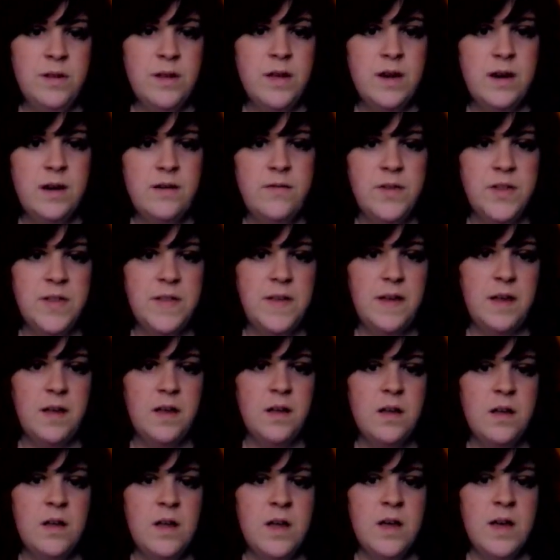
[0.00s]
and
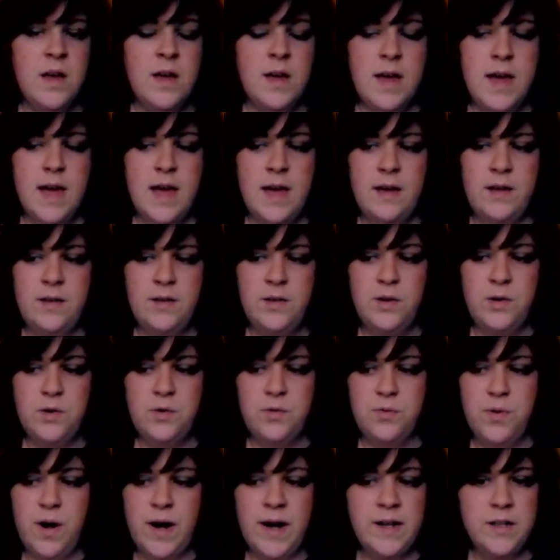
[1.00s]
everything, and
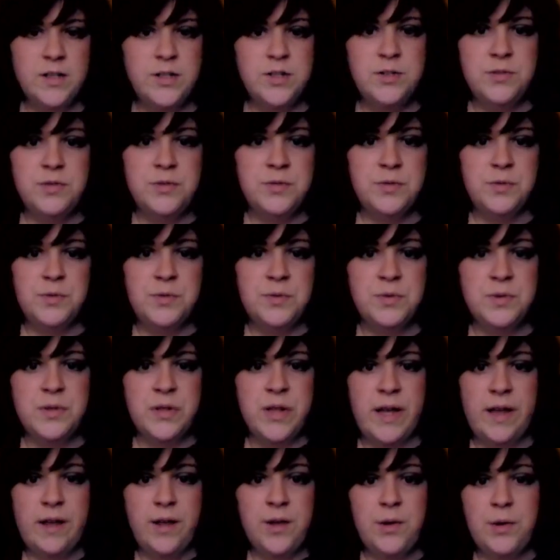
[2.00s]
write to,
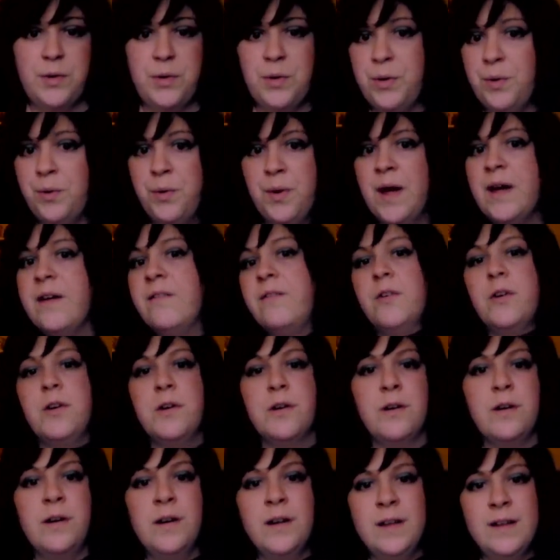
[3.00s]
like,
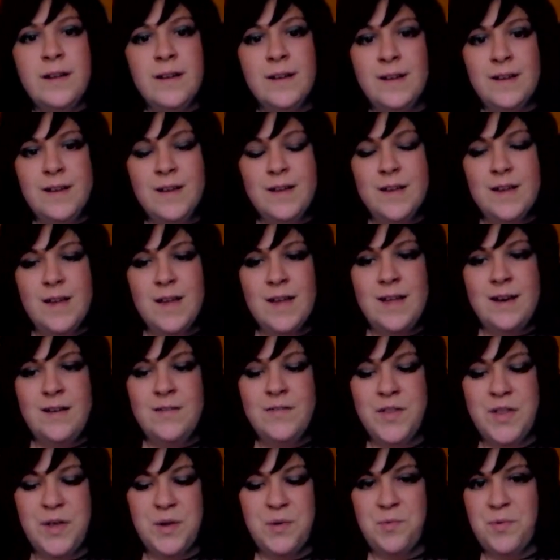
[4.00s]
whoever and
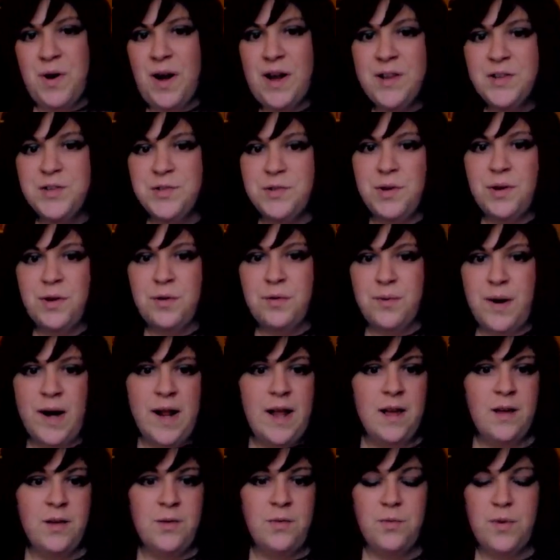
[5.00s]
everything. Write to
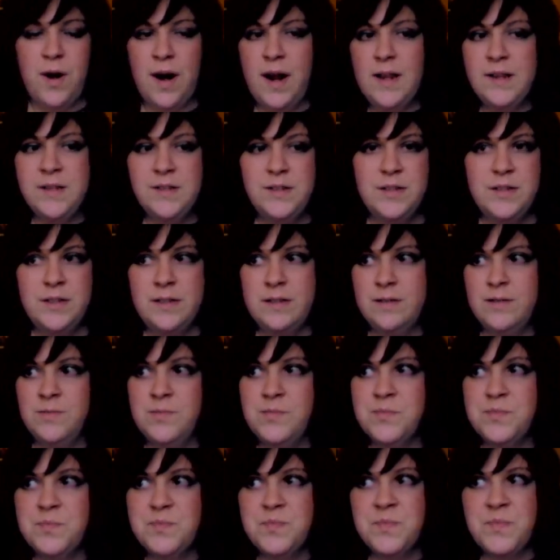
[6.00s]
Iran, write
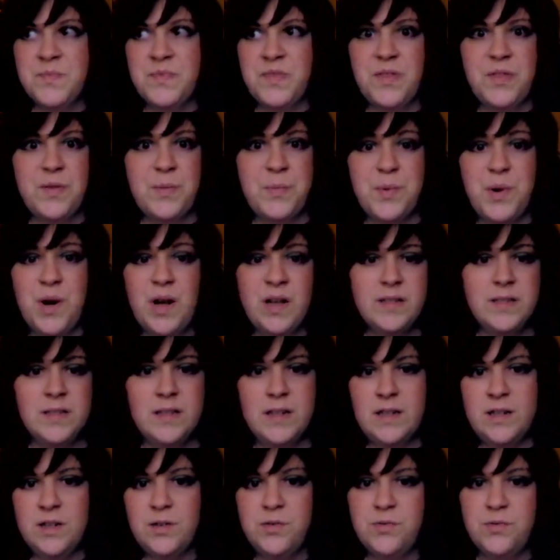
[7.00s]
to the
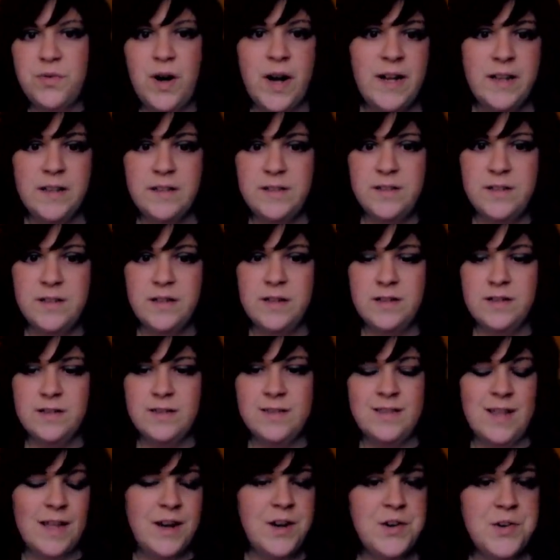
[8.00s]
president, right to
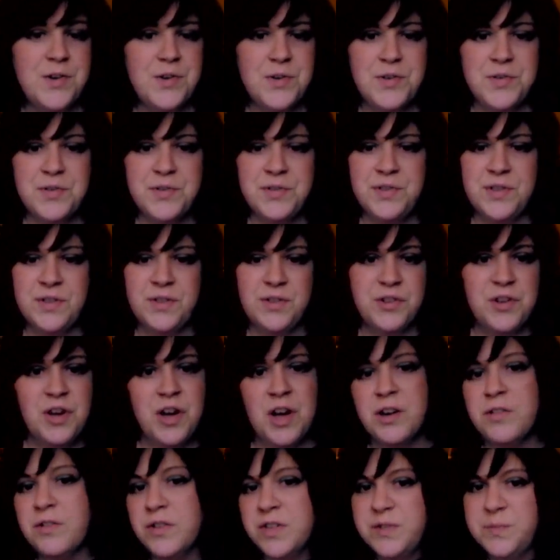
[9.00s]
senators and
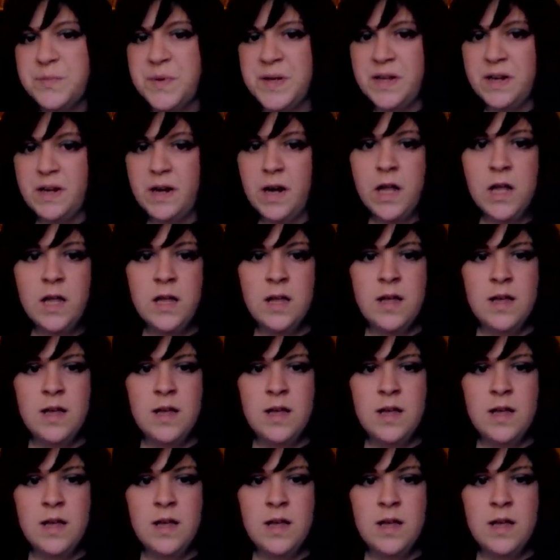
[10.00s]
congressmen,